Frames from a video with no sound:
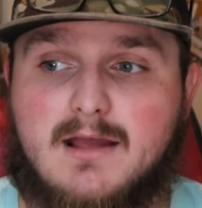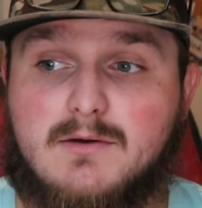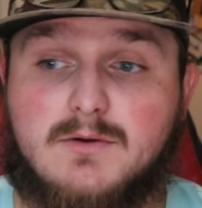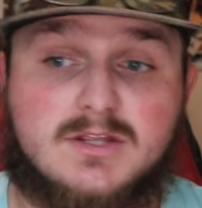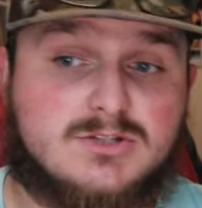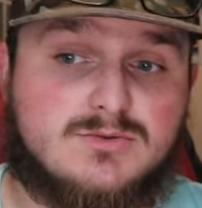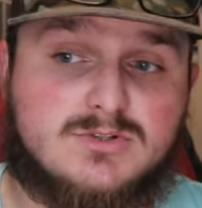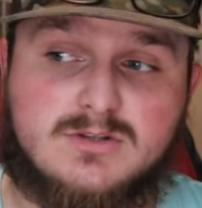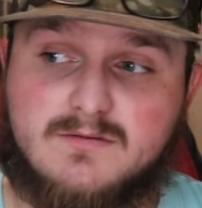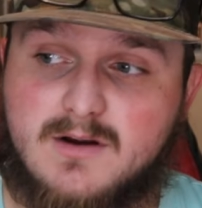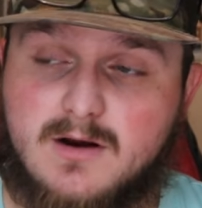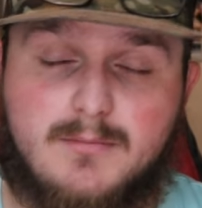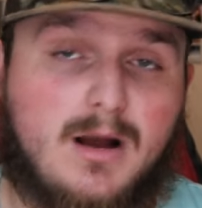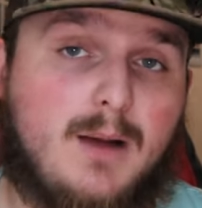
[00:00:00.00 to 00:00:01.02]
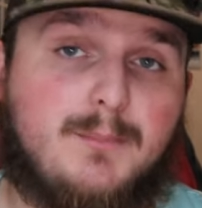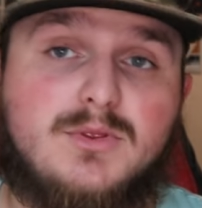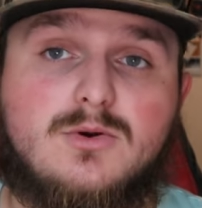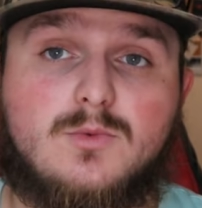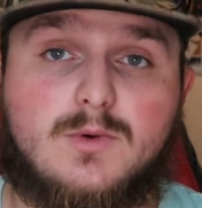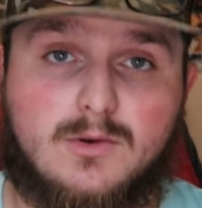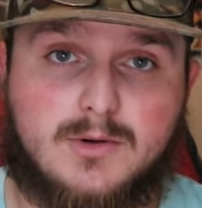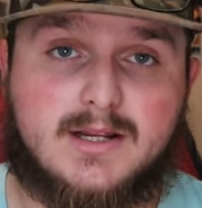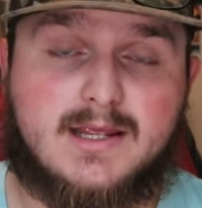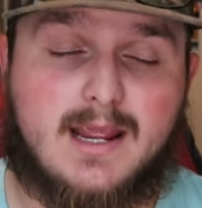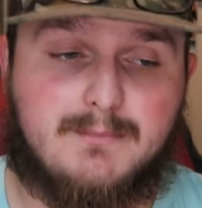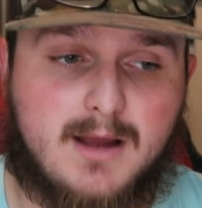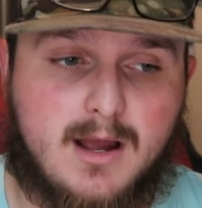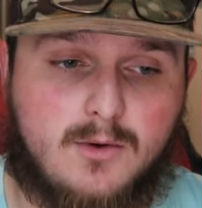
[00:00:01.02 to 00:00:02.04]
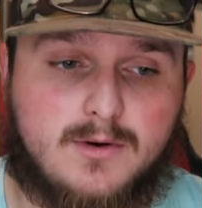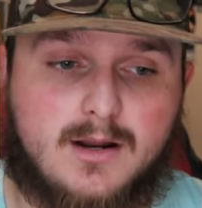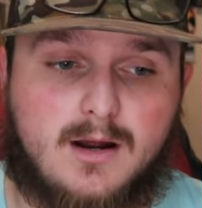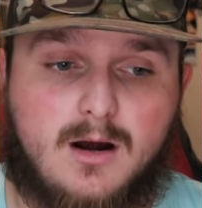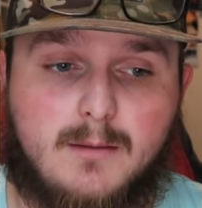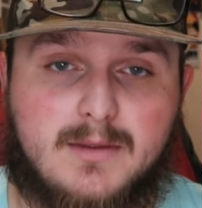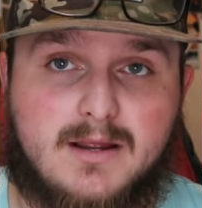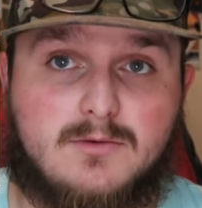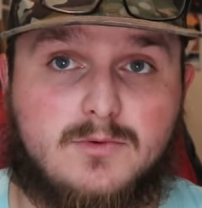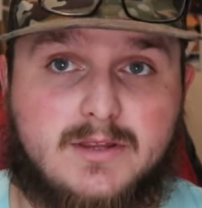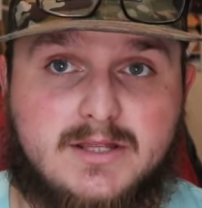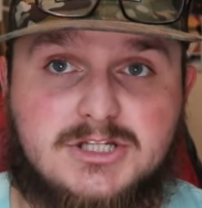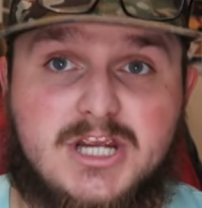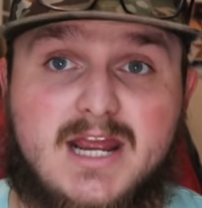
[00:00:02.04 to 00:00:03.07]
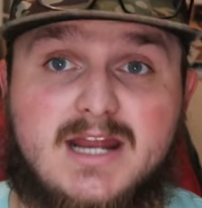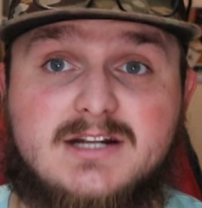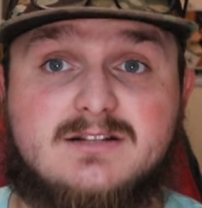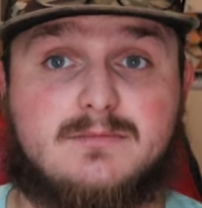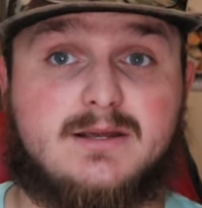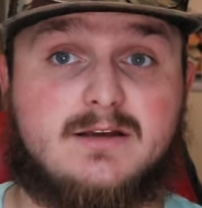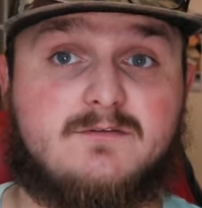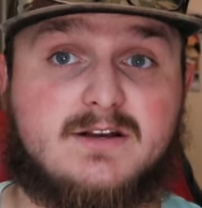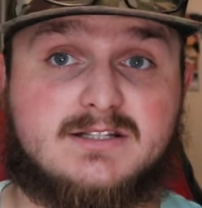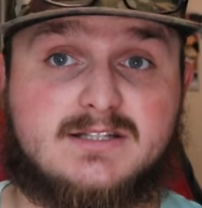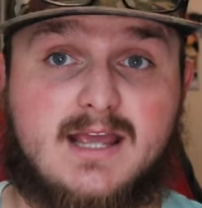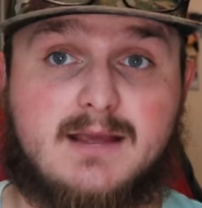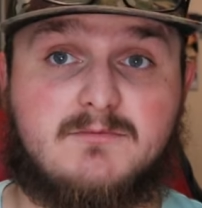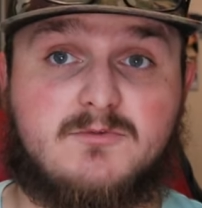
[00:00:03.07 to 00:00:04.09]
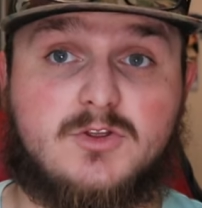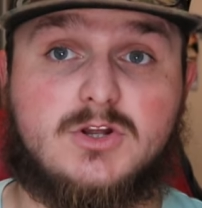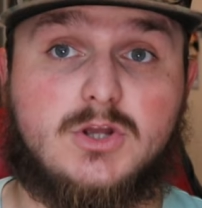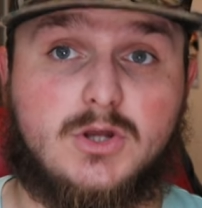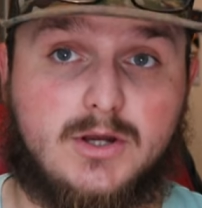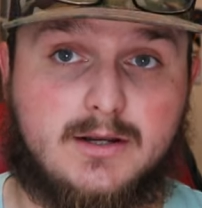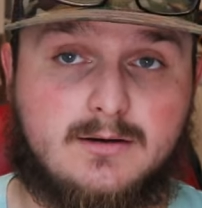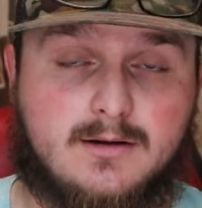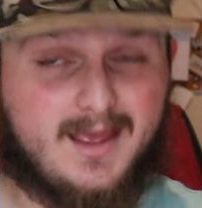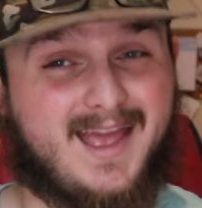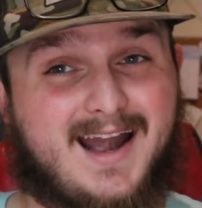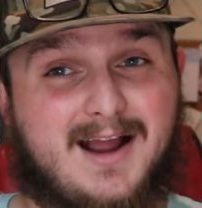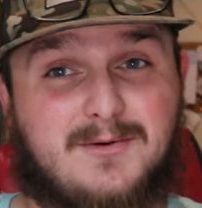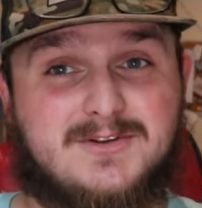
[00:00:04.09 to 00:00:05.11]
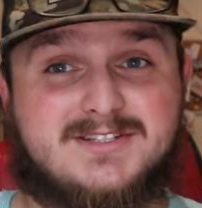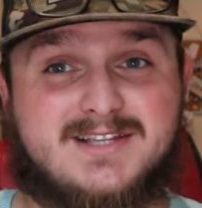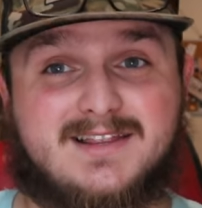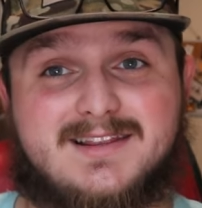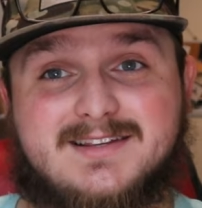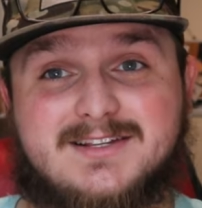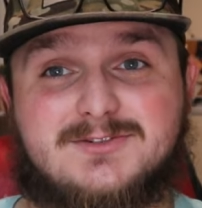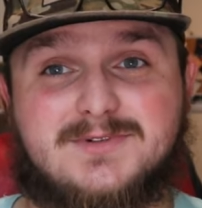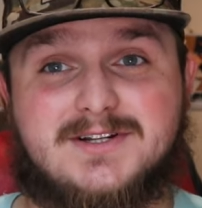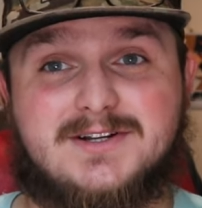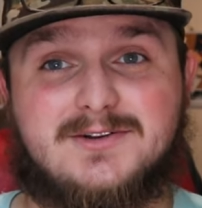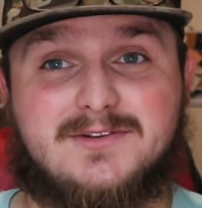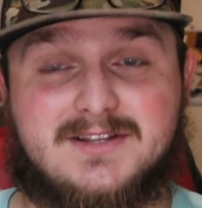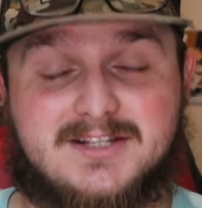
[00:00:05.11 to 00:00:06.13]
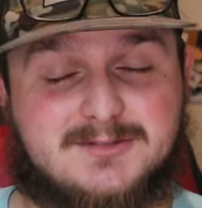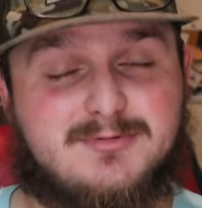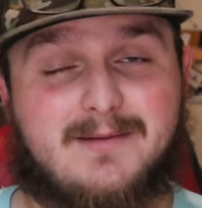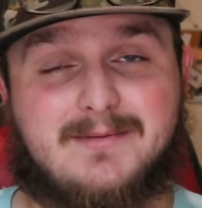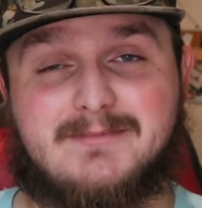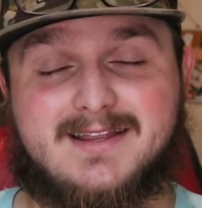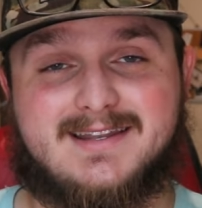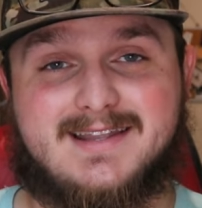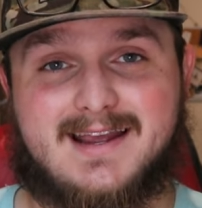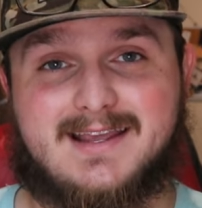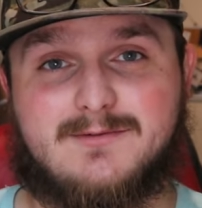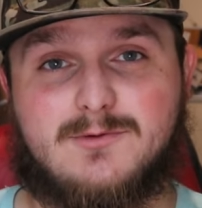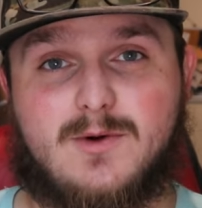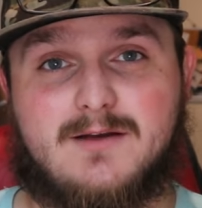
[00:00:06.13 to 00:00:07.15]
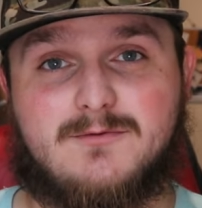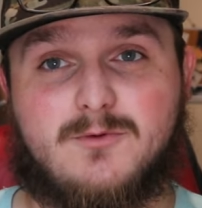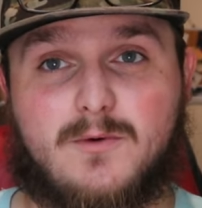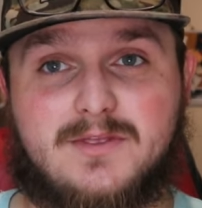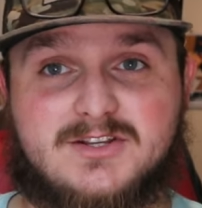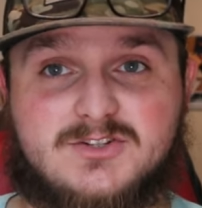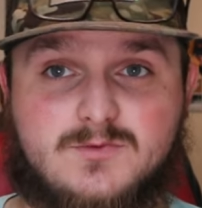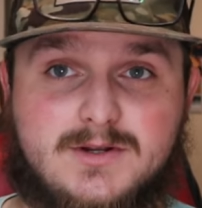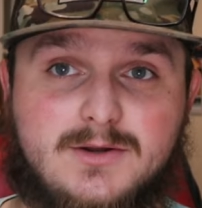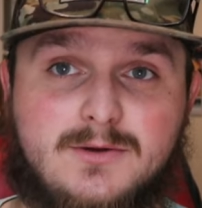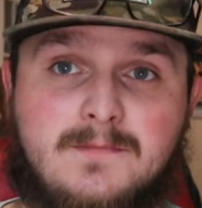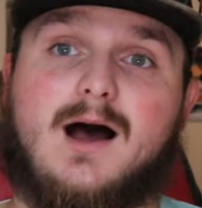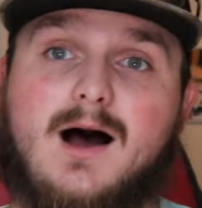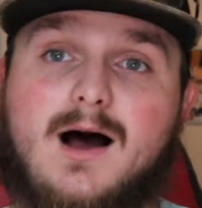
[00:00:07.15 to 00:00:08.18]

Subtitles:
This was a very popular reel when it came out. It really changed the BFS game for the good. And I will say that this is probably gonna be a dead giveaway for this reel.